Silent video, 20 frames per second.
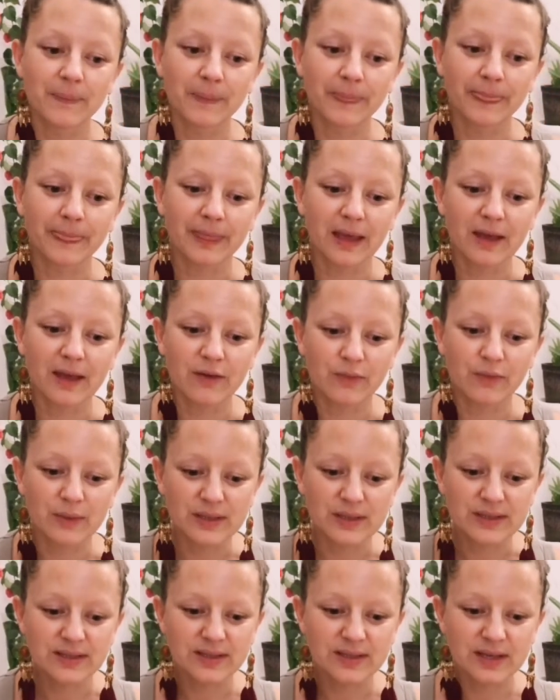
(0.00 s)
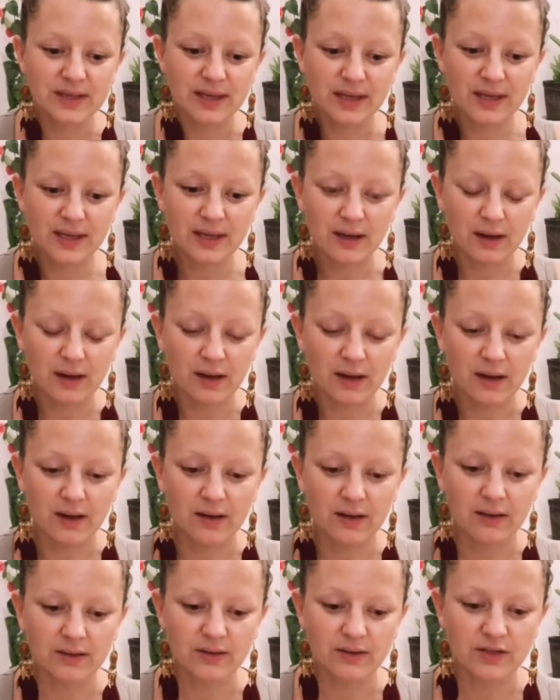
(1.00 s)
if we see
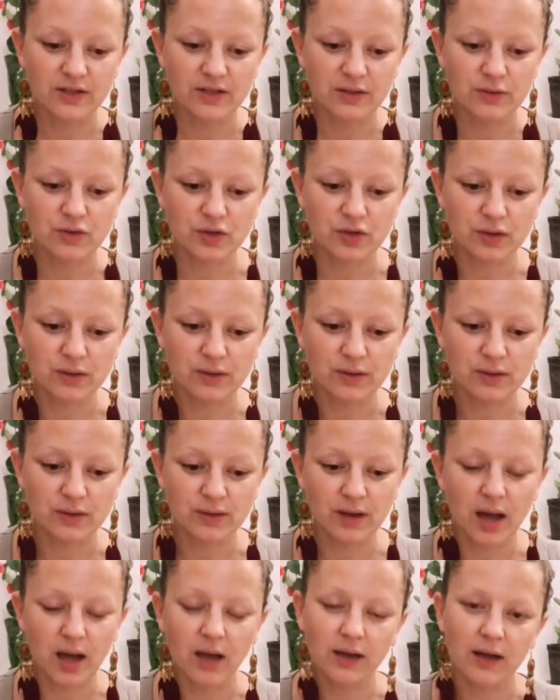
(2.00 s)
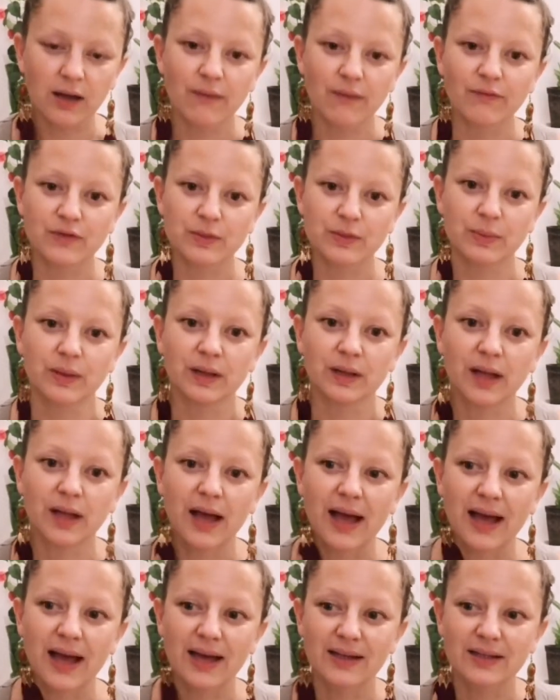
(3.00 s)
our children uncomfortable
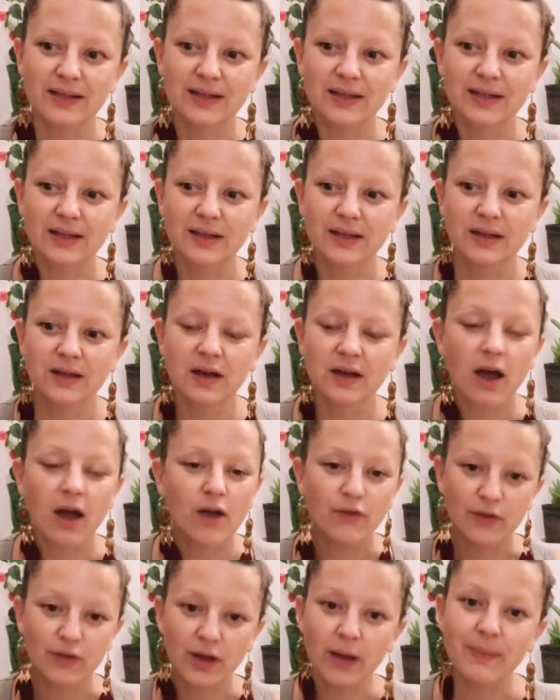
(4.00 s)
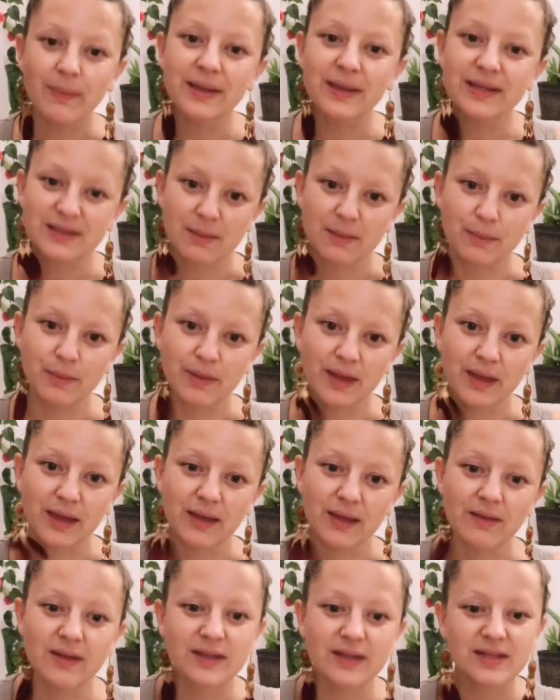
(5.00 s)
at overcoming
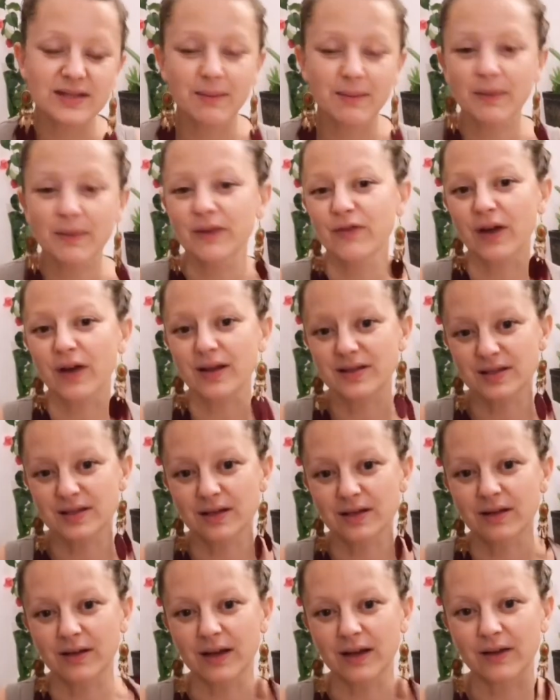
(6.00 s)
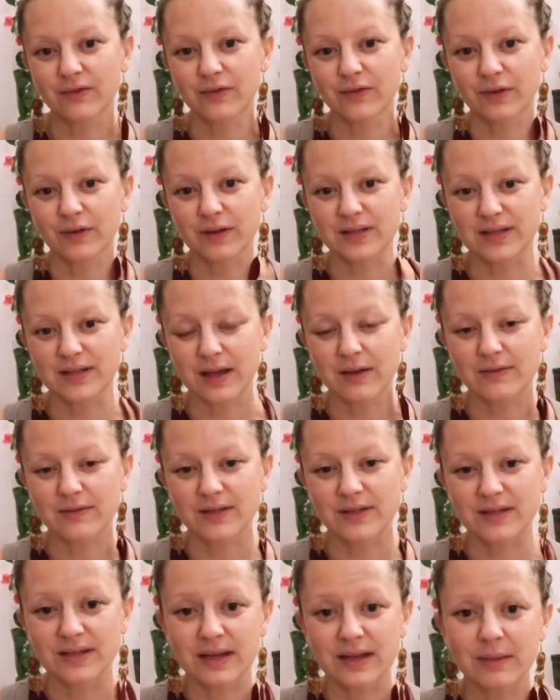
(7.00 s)
something, then it's something for us to look at for ourselves,
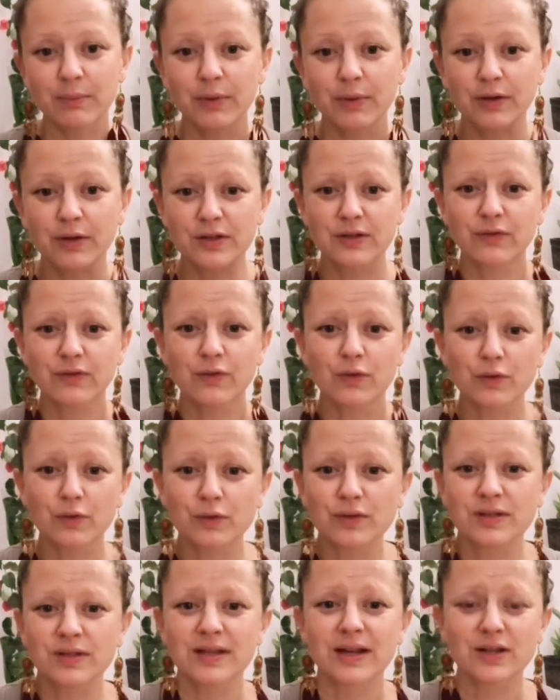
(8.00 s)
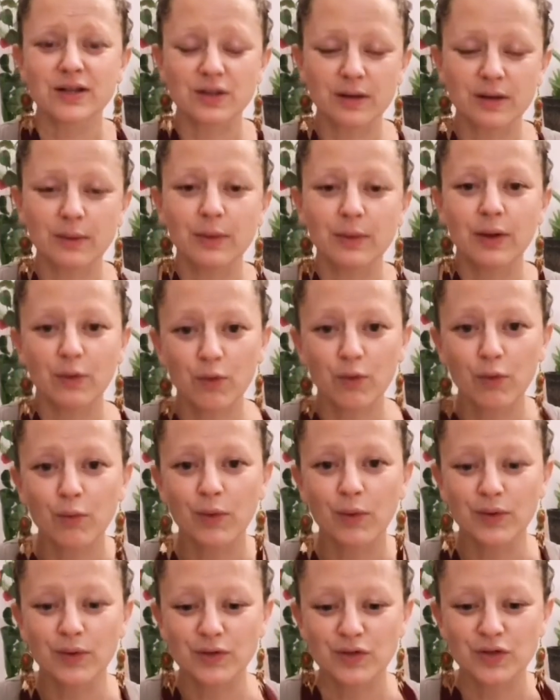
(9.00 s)
isn't it? Because of course, naturally, we all
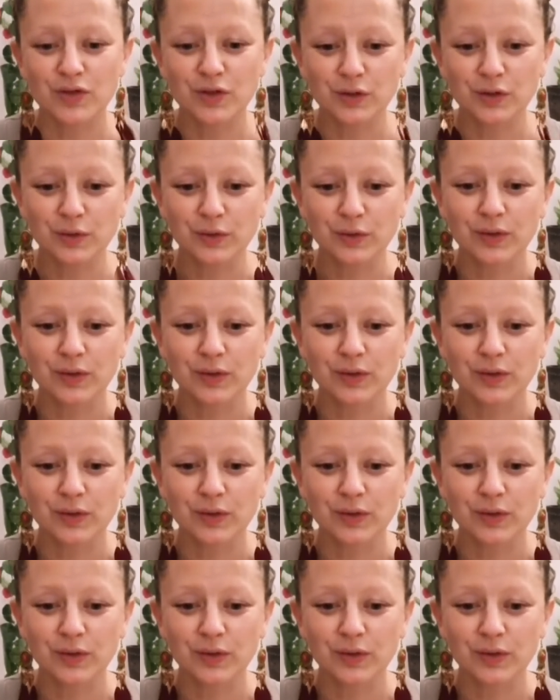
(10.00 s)
want to